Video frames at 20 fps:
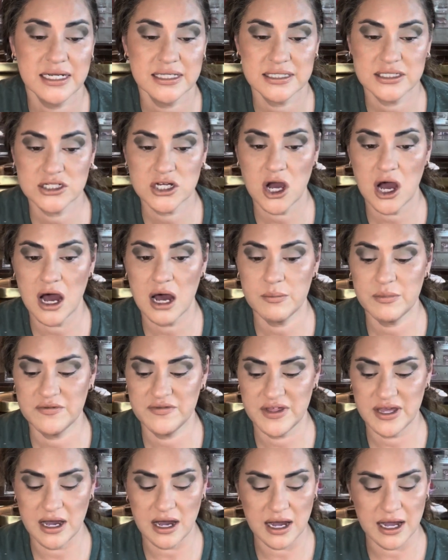at the top of
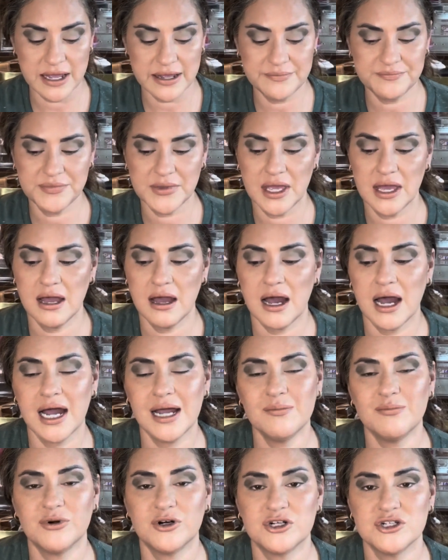the eye.
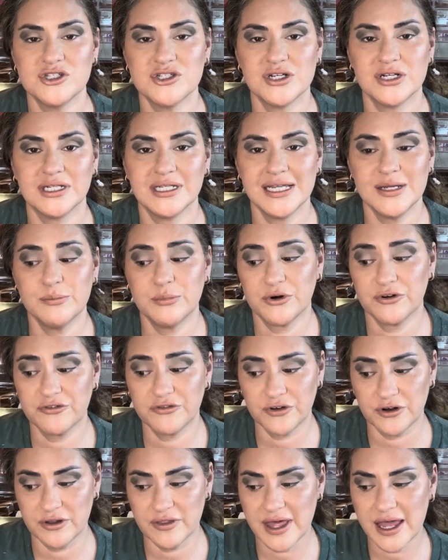I personally
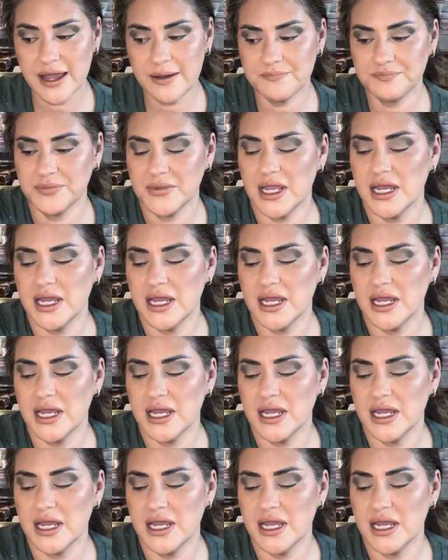prefer that.